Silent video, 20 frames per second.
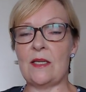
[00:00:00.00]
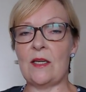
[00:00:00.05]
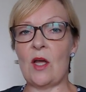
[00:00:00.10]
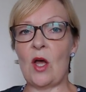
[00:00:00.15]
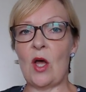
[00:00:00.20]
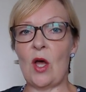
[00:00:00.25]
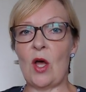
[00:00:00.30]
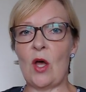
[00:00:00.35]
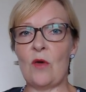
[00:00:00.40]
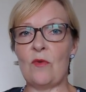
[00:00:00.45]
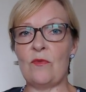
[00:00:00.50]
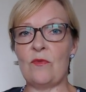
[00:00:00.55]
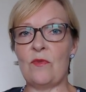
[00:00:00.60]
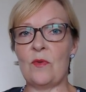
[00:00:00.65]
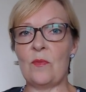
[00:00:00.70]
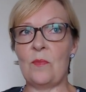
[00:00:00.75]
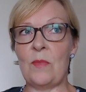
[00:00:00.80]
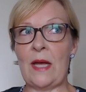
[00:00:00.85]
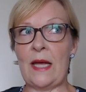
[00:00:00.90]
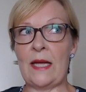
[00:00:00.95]
and half
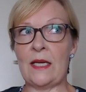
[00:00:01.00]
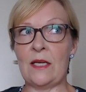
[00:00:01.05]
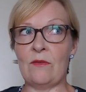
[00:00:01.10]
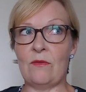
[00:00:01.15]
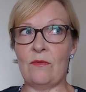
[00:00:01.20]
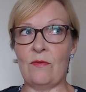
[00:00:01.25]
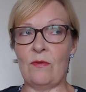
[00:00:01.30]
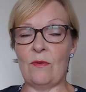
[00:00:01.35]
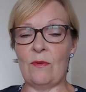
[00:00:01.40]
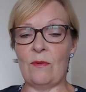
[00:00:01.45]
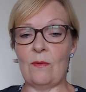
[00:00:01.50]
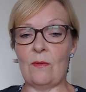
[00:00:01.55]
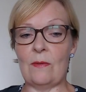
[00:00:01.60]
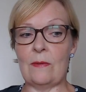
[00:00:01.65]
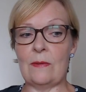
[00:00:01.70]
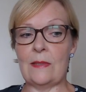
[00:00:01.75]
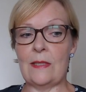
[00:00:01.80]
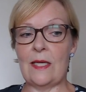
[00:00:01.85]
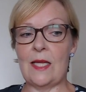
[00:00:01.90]
back and forth,